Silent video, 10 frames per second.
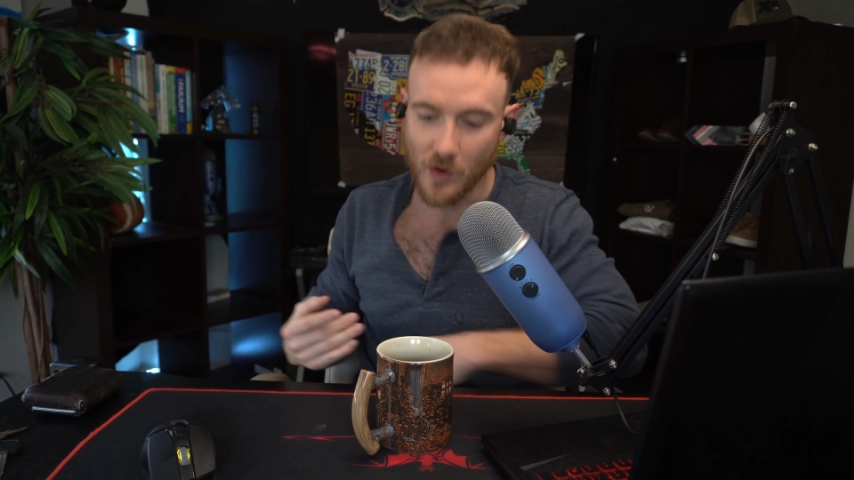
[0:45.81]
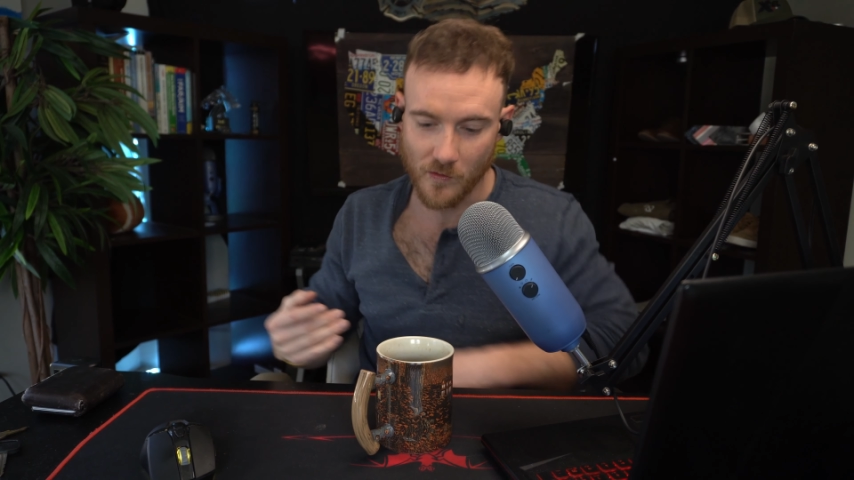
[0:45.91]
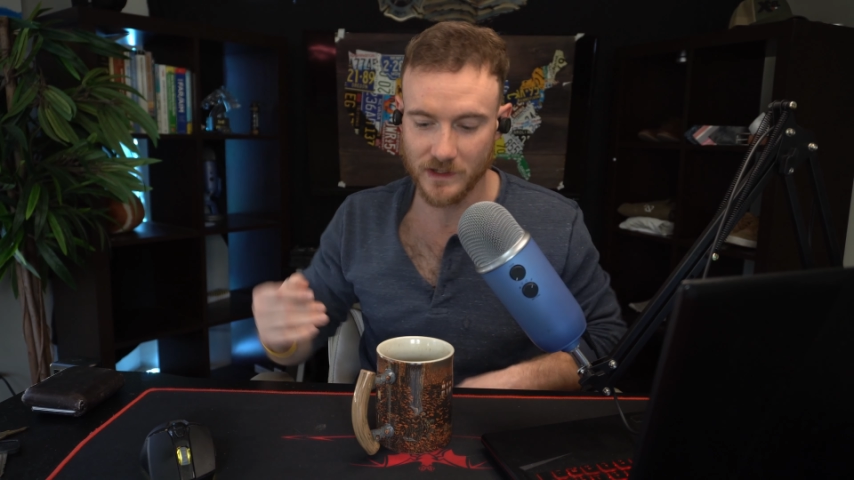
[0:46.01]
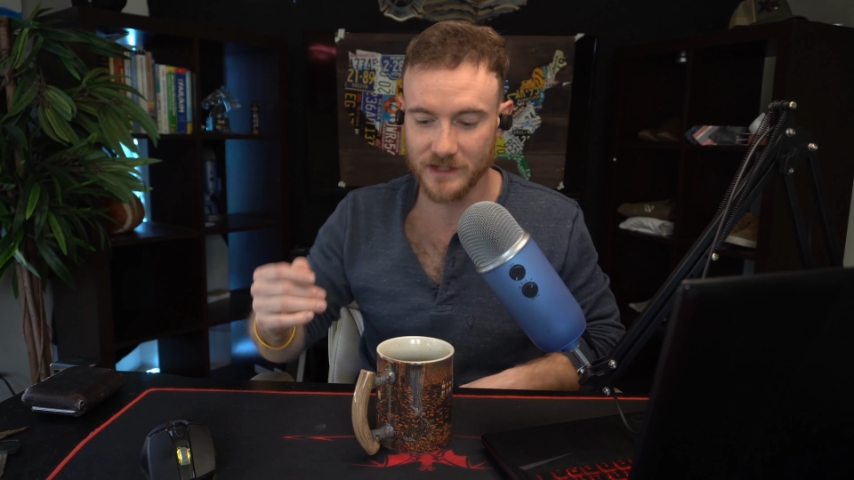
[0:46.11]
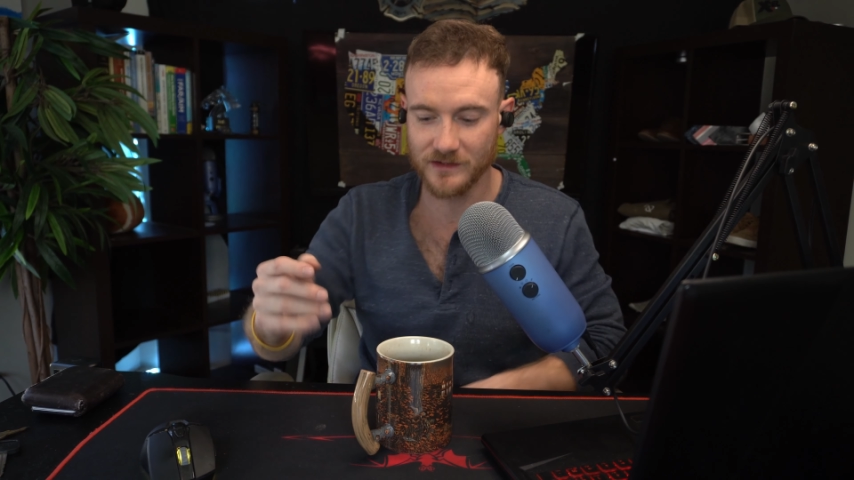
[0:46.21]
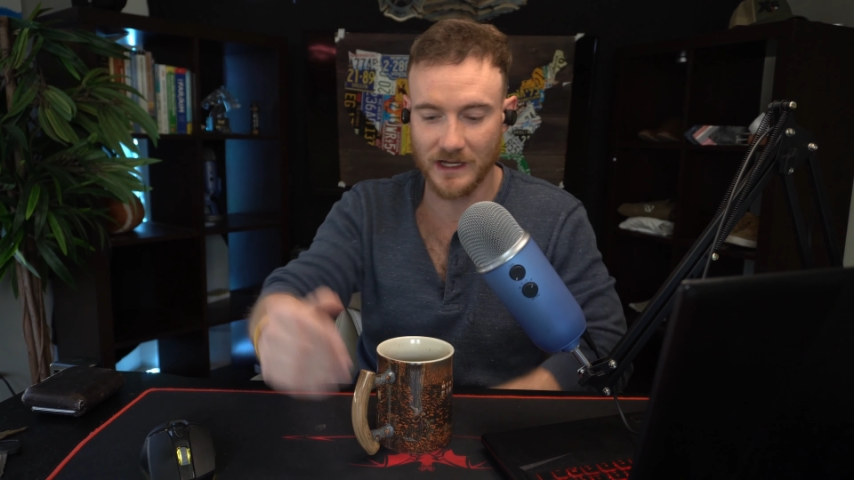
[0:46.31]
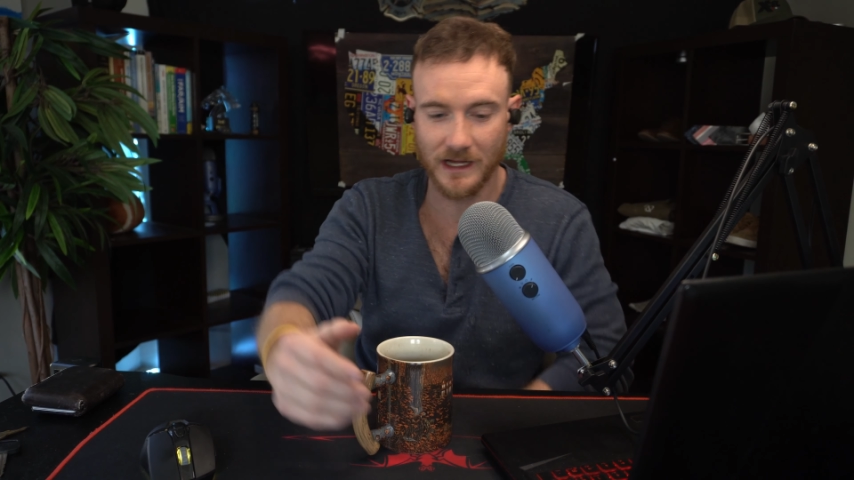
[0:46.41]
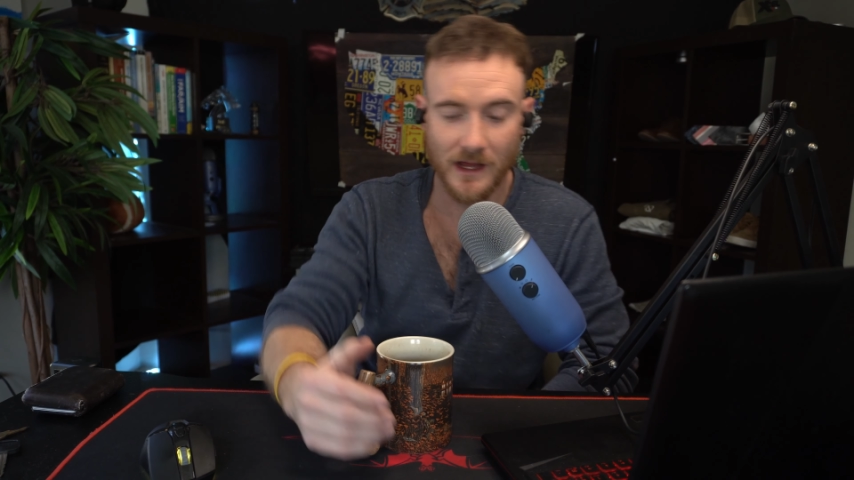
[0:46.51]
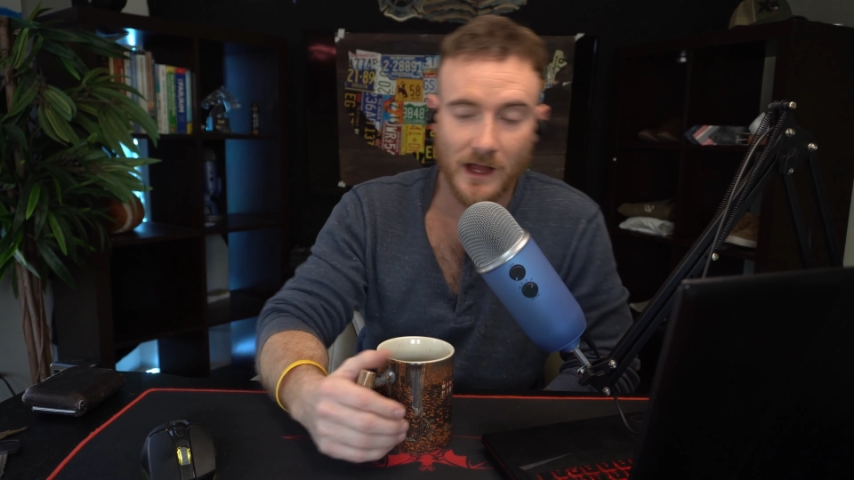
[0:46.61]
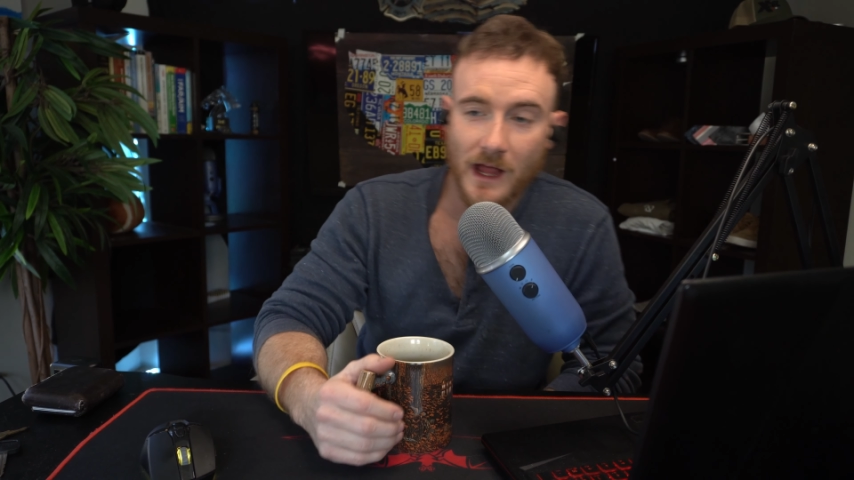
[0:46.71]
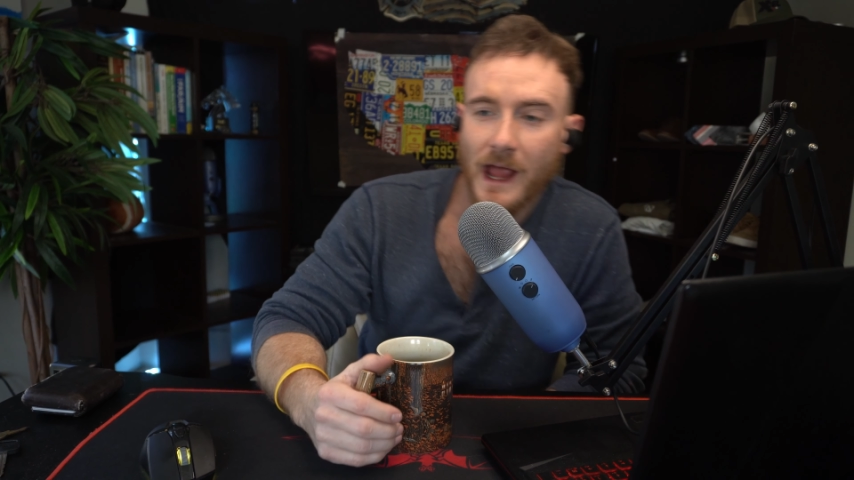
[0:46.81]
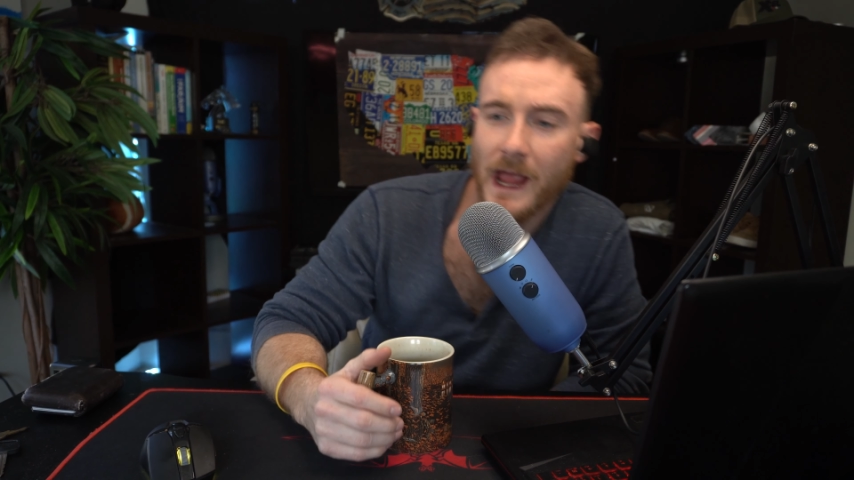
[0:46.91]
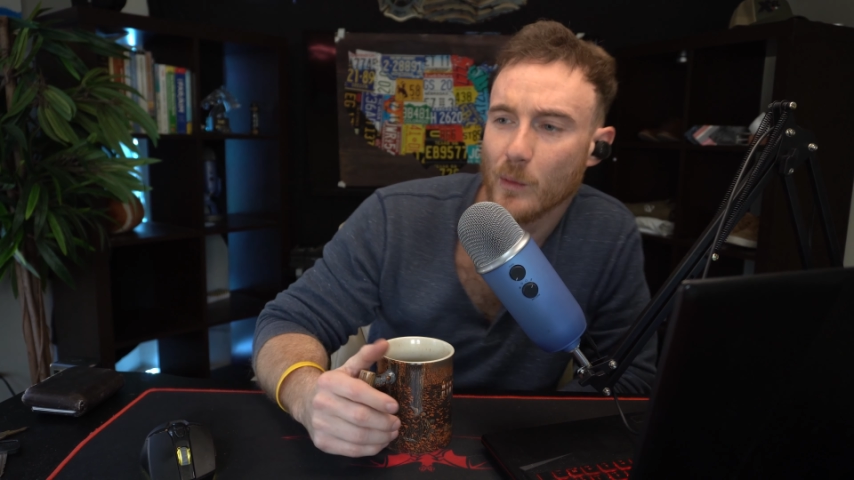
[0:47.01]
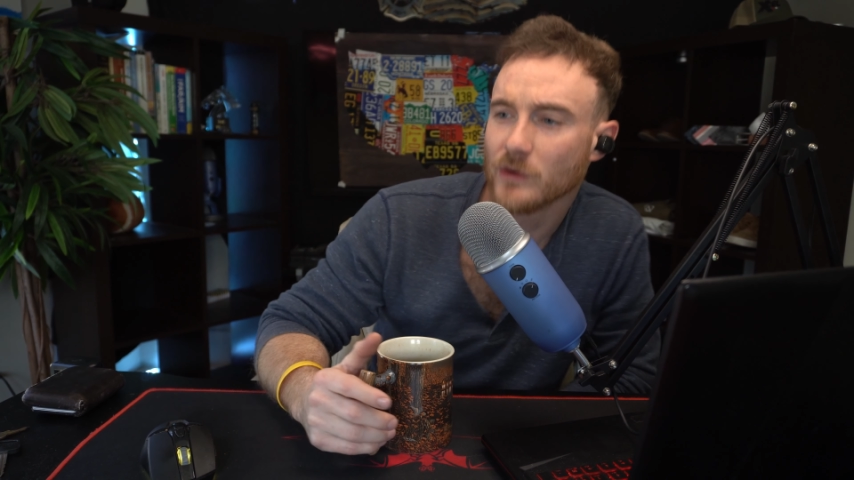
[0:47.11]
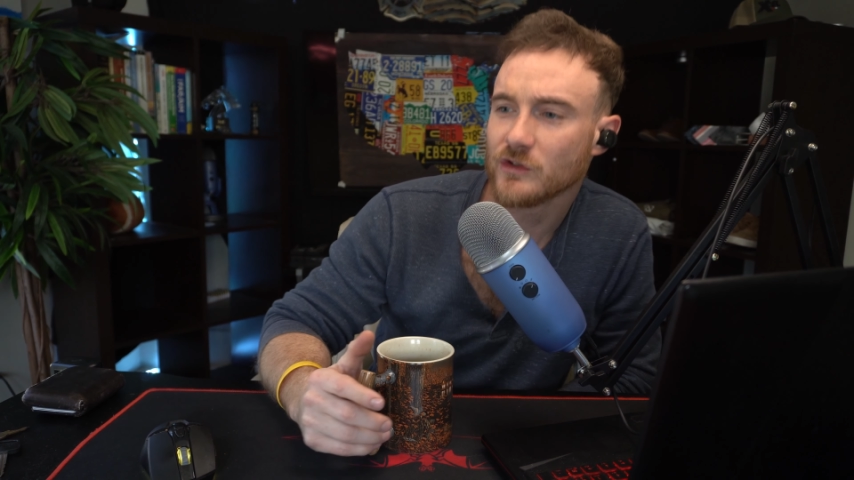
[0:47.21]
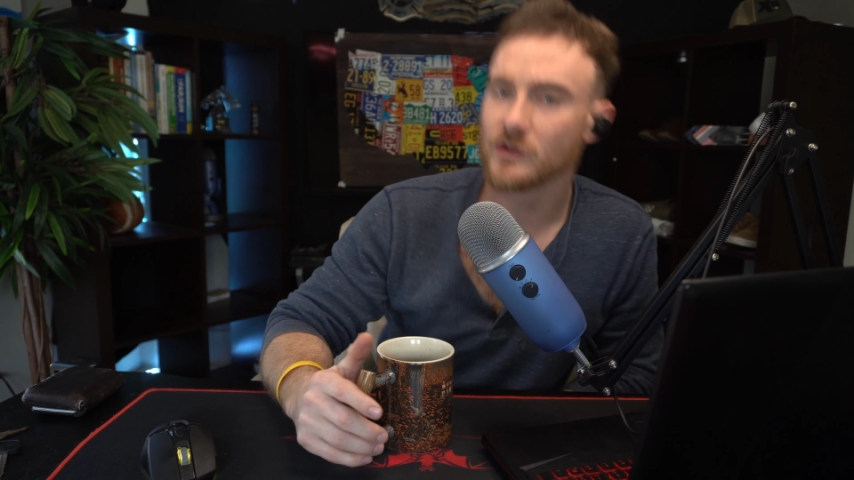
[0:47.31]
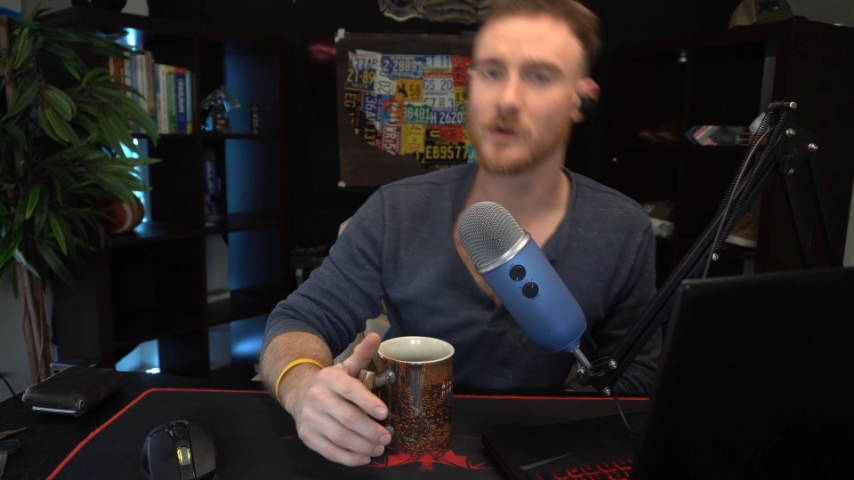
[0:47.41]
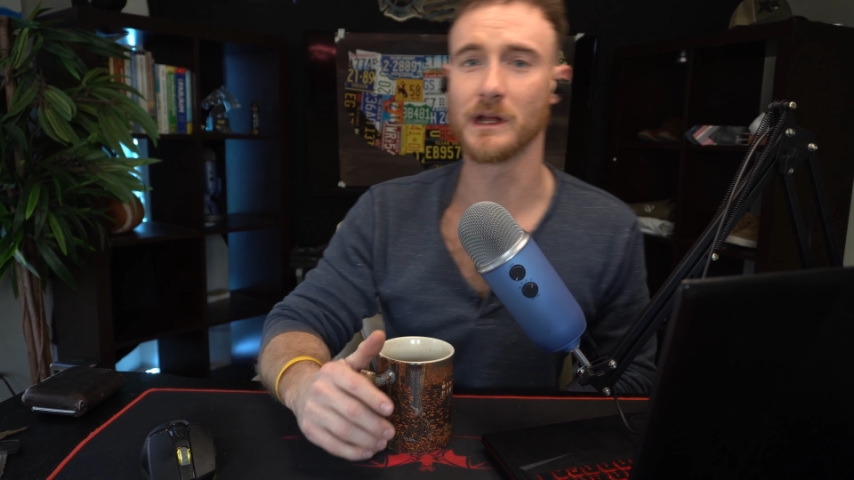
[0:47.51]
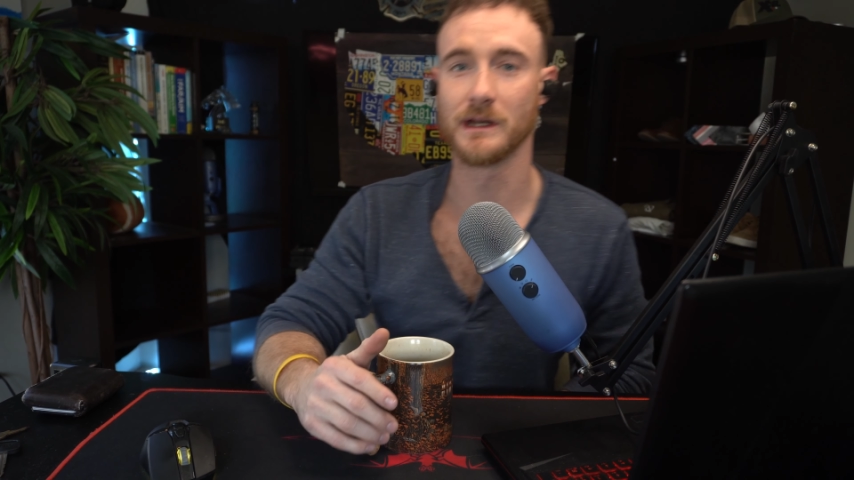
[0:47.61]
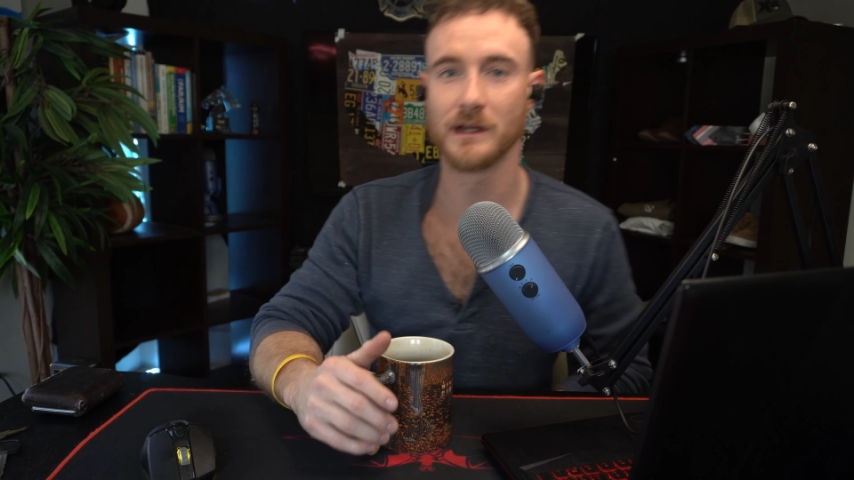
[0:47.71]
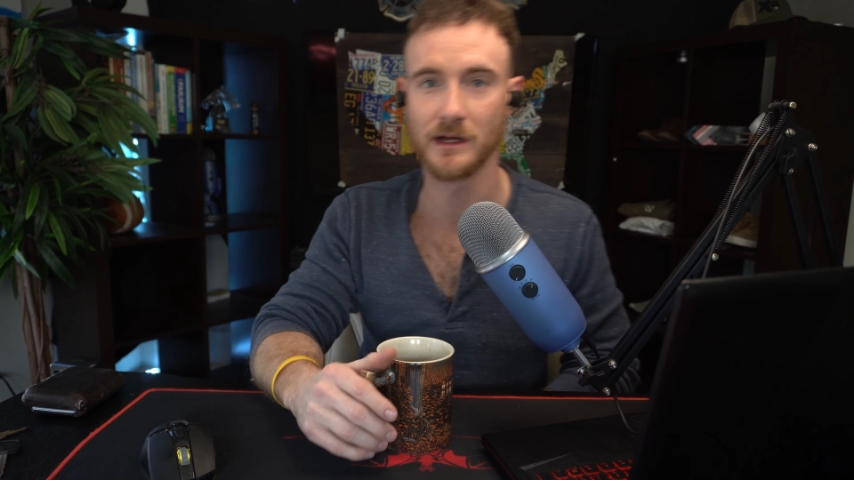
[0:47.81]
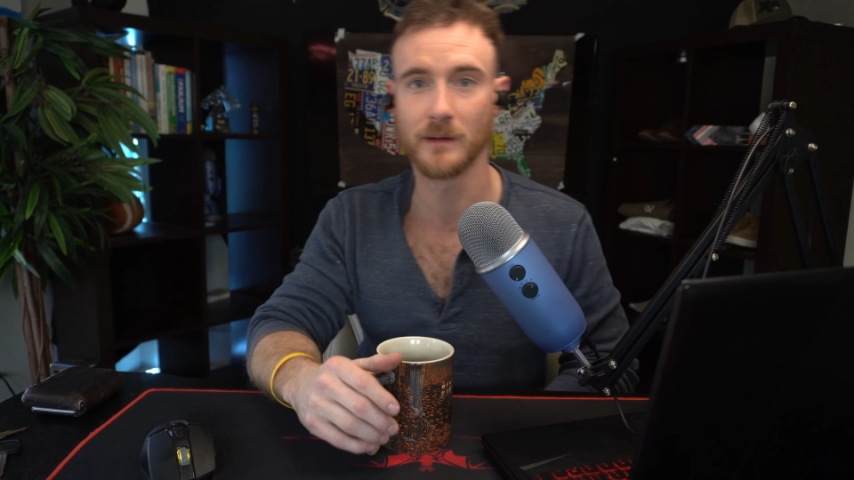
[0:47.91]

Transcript: over and he's like, Hey, what you doing?